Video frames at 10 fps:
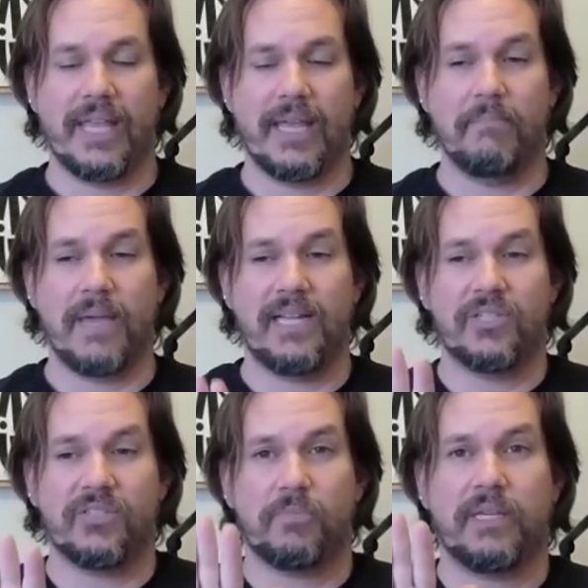It may
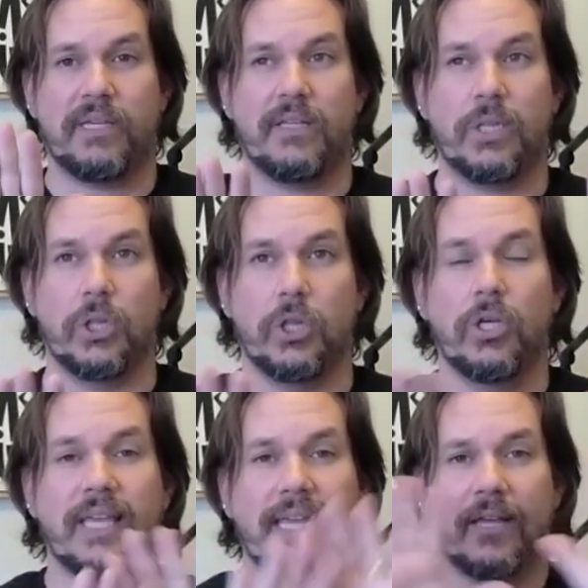just be
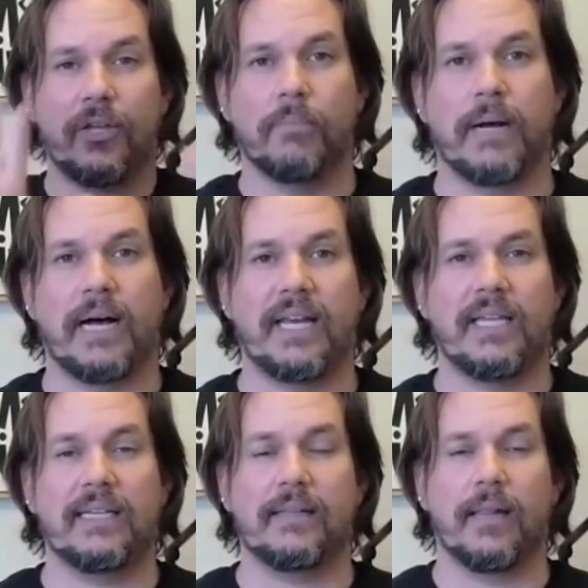looking at your
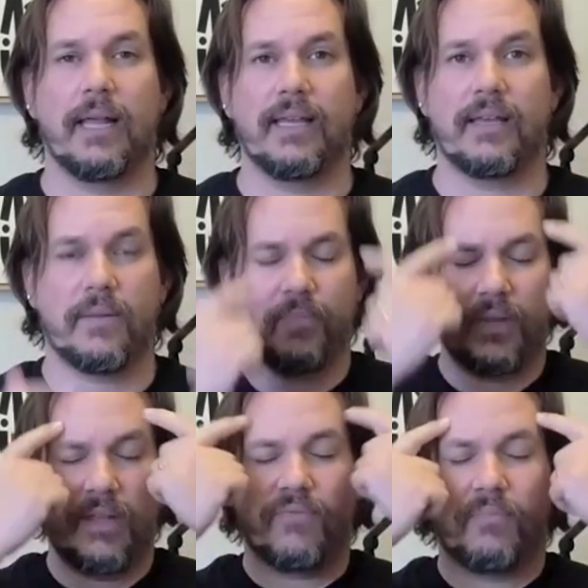body in like
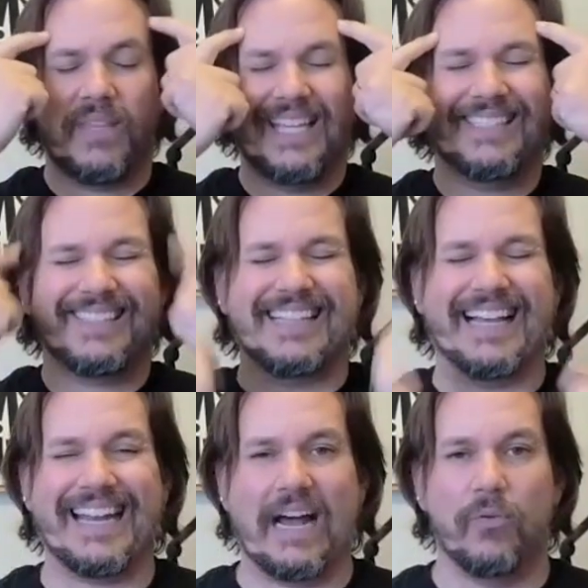from the
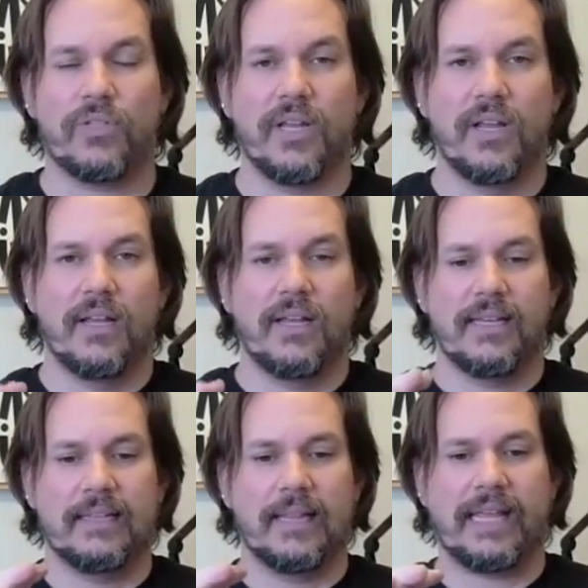inside out
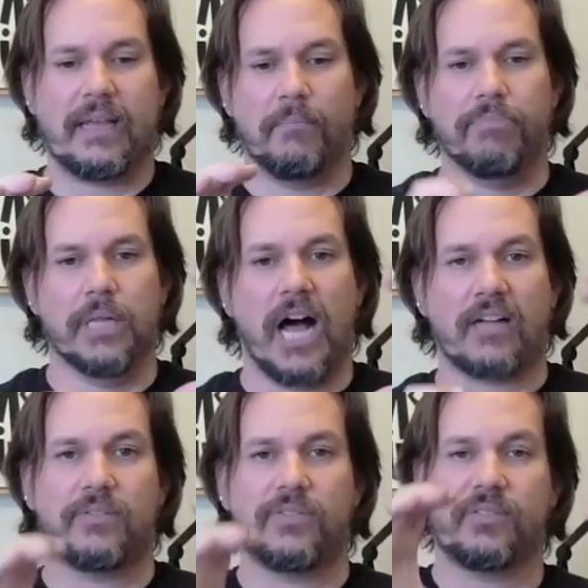in like
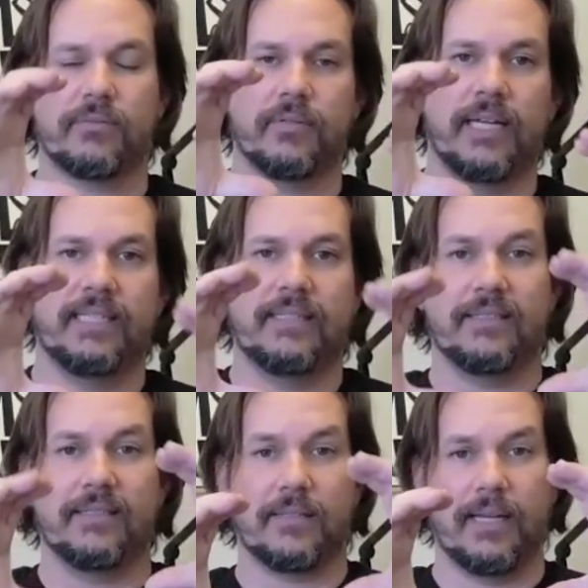blocks, right?
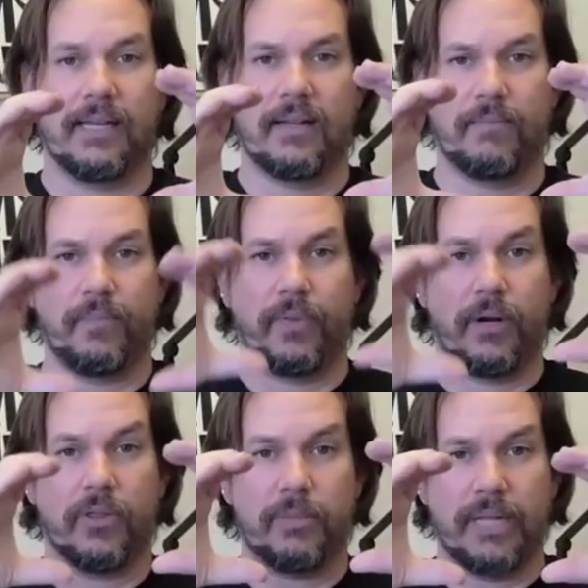And it's like,
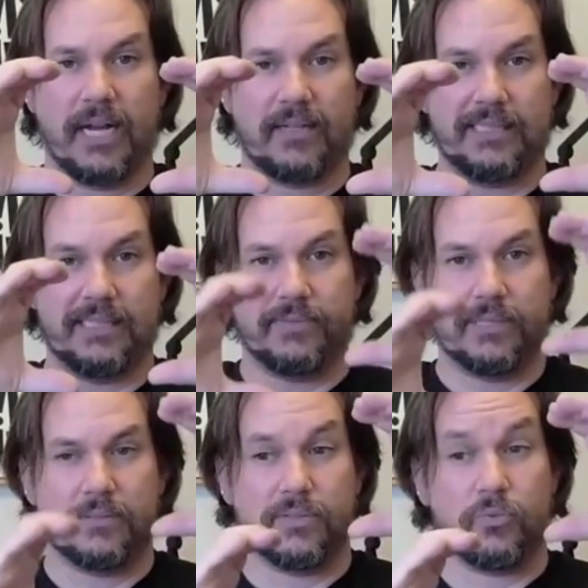are the blocks
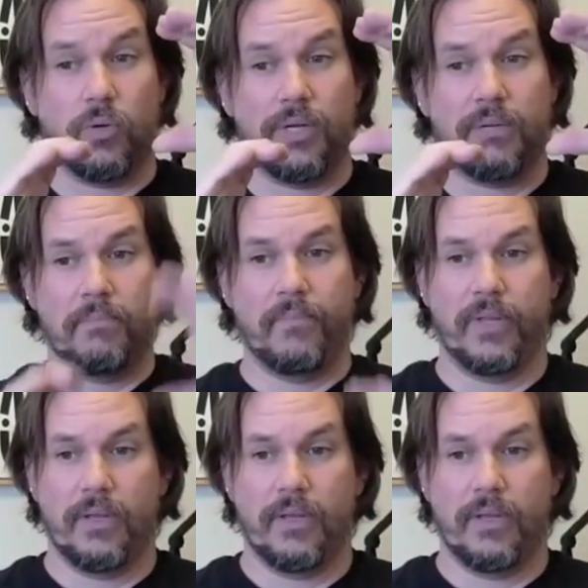even, or is one